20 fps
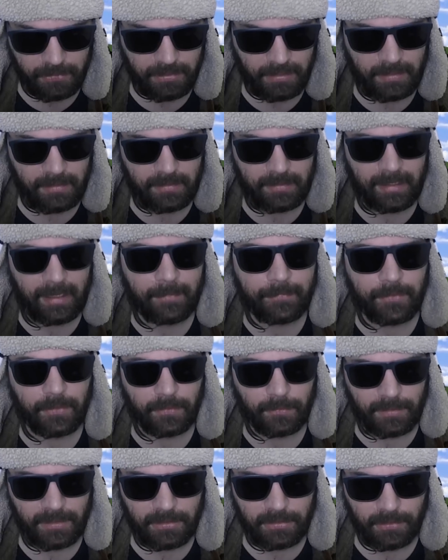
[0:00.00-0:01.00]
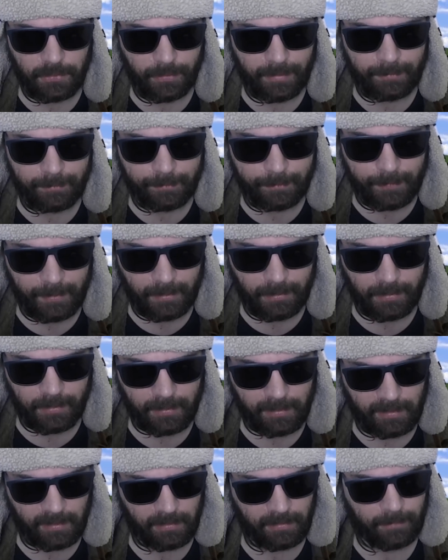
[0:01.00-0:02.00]
science left on which to
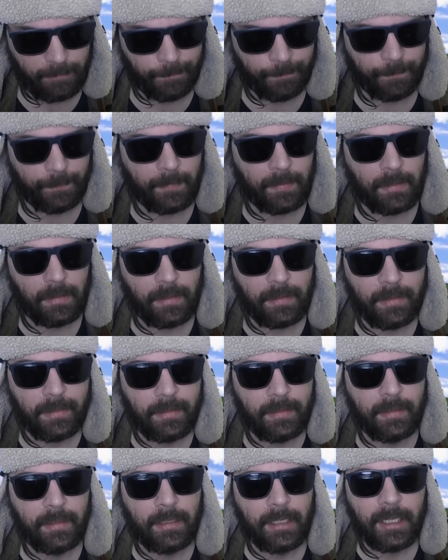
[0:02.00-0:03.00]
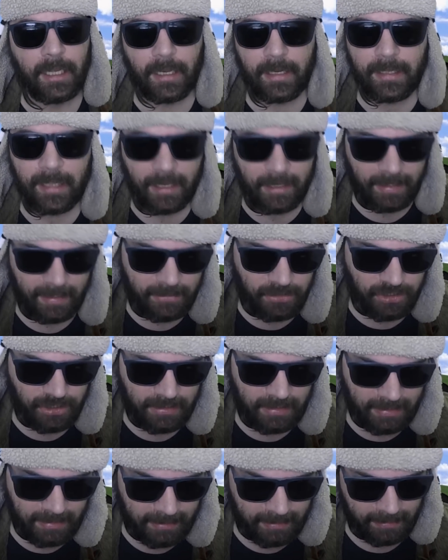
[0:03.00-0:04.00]
embark. An
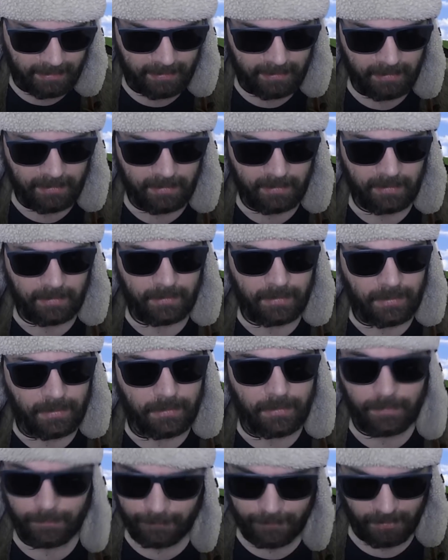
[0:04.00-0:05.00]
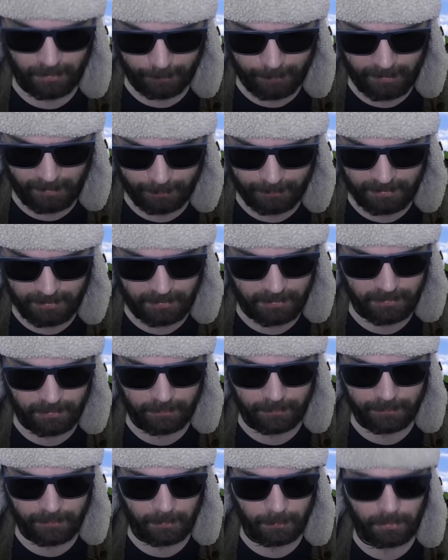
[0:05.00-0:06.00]
engineer, for the purposes
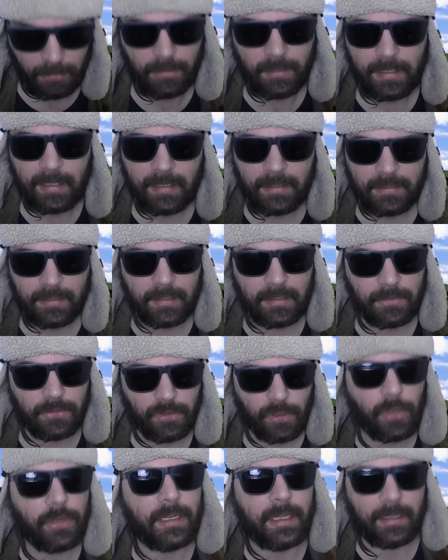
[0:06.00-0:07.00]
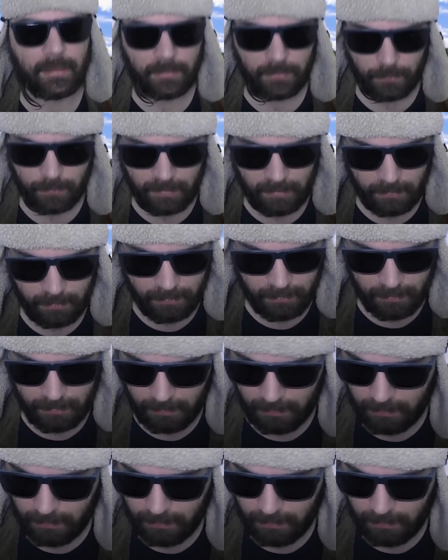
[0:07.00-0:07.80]
of communicating in shorthand with